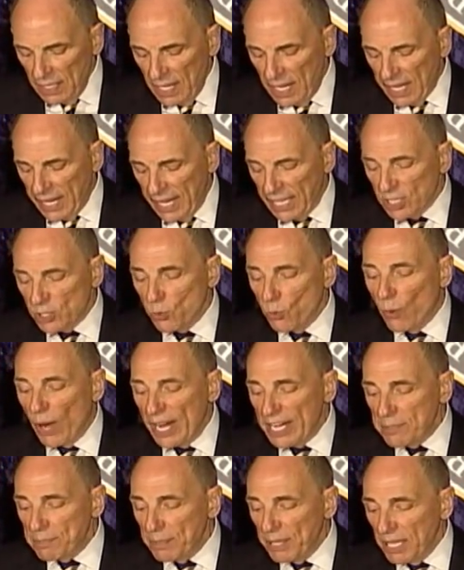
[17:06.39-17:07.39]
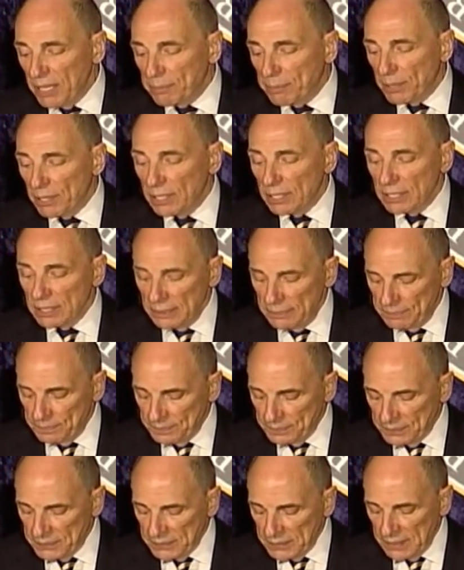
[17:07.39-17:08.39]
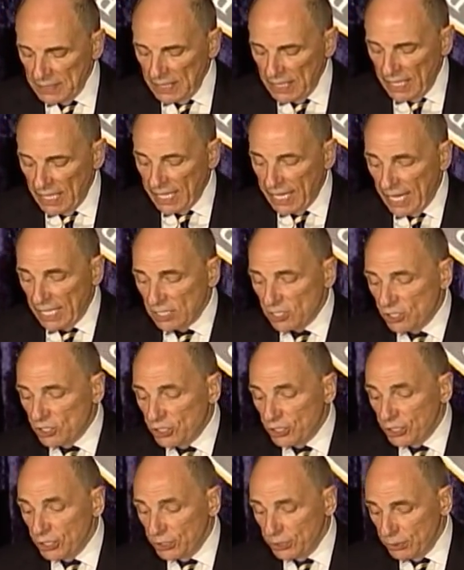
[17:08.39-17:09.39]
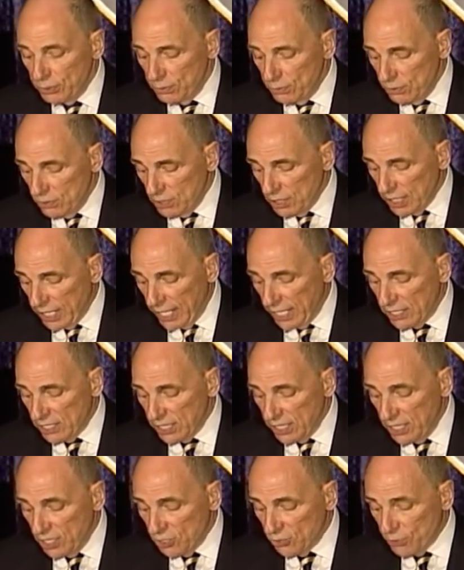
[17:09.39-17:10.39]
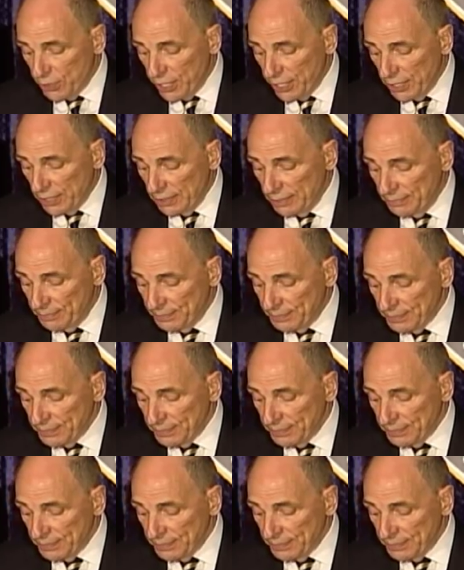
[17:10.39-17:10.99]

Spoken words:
against white people, against Jews, against Israel,